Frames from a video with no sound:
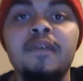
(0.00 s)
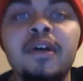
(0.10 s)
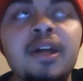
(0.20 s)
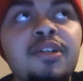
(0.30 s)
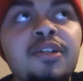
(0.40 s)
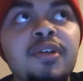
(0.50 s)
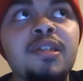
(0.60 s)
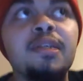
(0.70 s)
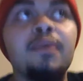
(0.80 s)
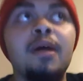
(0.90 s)
very
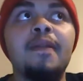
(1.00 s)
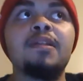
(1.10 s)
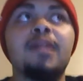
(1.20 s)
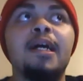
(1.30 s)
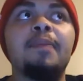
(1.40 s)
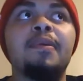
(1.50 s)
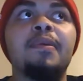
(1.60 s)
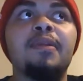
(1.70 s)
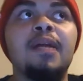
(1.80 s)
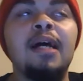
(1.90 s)
interesting to see how that's going to happen.